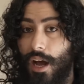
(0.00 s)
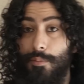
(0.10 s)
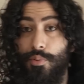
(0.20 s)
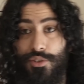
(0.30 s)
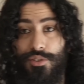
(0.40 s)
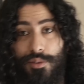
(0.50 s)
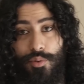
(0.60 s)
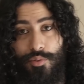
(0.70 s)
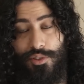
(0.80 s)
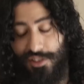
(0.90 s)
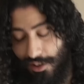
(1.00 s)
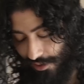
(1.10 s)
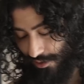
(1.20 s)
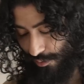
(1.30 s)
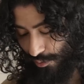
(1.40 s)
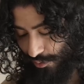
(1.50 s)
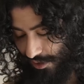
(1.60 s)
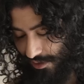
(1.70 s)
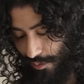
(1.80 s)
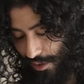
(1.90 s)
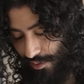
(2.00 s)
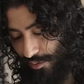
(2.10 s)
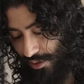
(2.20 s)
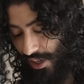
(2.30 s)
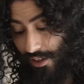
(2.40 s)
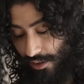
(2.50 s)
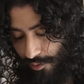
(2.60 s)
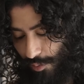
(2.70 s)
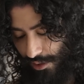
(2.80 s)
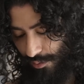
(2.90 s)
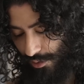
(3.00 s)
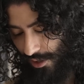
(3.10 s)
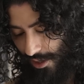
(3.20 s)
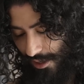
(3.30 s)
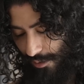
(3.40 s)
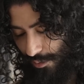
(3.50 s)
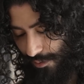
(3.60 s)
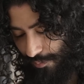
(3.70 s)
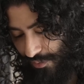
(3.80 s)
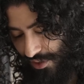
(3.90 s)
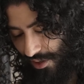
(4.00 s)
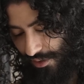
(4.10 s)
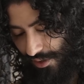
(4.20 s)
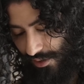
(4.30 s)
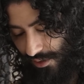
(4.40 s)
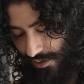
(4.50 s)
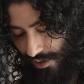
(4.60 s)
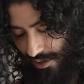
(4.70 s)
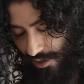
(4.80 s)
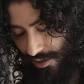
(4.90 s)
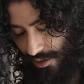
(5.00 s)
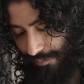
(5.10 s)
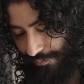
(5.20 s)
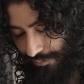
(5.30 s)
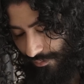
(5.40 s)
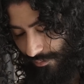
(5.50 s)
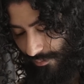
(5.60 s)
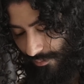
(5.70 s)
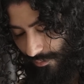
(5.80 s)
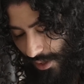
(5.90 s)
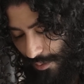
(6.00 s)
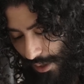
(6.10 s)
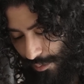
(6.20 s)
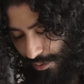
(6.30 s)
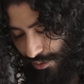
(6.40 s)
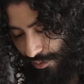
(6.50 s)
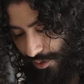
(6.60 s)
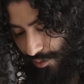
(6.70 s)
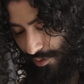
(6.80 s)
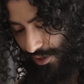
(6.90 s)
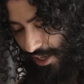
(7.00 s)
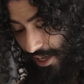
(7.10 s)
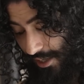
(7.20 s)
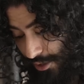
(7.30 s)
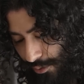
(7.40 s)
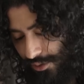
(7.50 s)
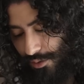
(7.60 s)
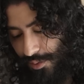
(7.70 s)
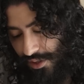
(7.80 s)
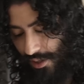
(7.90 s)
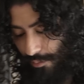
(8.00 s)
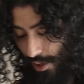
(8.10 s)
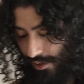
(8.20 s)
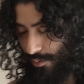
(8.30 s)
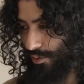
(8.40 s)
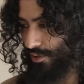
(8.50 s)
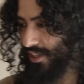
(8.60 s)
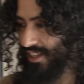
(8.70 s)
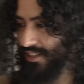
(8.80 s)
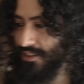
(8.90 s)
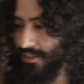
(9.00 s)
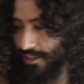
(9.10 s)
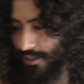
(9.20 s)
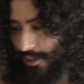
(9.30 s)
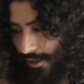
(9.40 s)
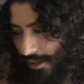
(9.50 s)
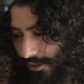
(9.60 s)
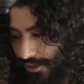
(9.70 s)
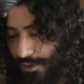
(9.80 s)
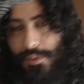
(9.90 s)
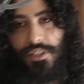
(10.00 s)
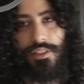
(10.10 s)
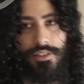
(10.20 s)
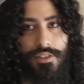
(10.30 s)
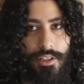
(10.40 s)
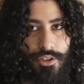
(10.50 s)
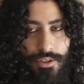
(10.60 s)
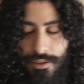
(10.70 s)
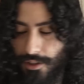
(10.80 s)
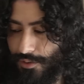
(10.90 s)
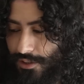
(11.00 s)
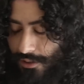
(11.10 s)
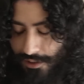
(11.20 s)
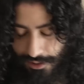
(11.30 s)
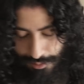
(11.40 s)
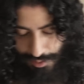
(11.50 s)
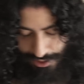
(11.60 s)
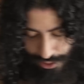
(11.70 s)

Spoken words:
I personally prefer South Indian movies. They're my favorites. I love Bollywood, but South Indians are my personal favorite. It used to be that Bollywood, the Hindi speaking section of Indian cinema,